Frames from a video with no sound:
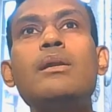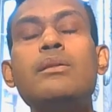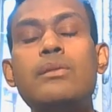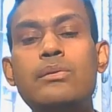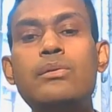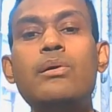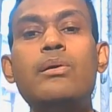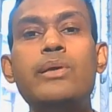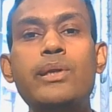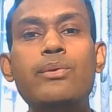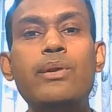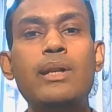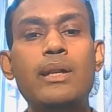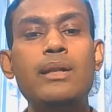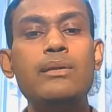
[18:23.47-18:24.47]
So you
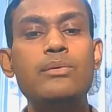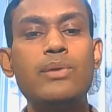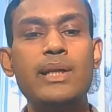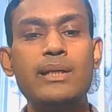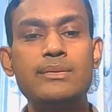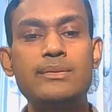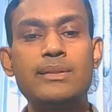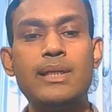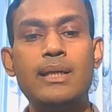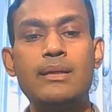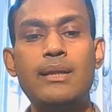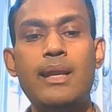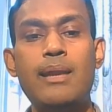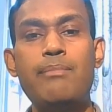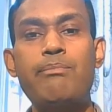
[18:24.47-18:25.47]
really need to
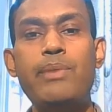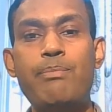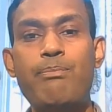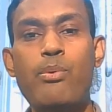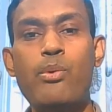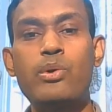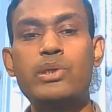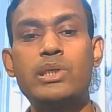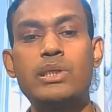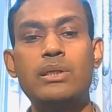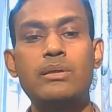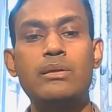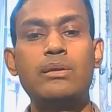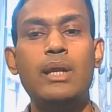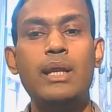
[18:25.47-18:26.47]
understand every
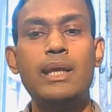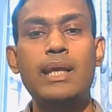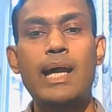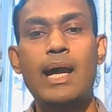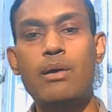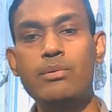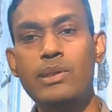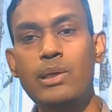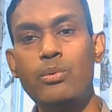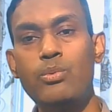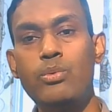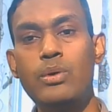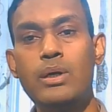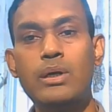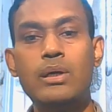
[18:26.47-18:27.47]
portion, how they
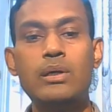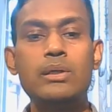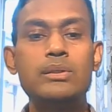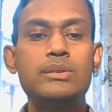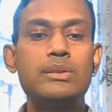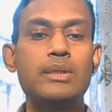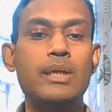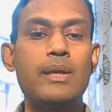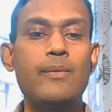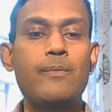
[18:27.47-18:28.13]
works,